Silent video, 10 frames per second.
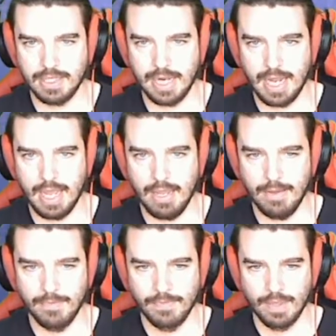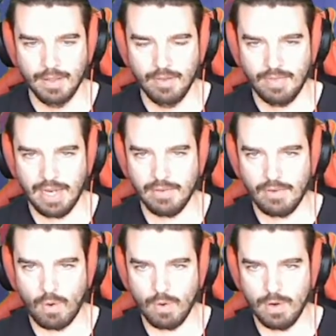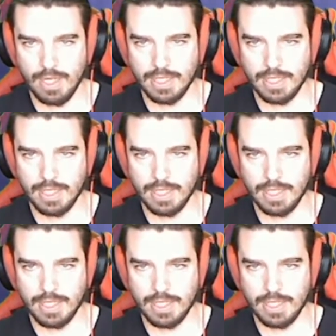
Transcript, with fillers: today. Flag of Hourne is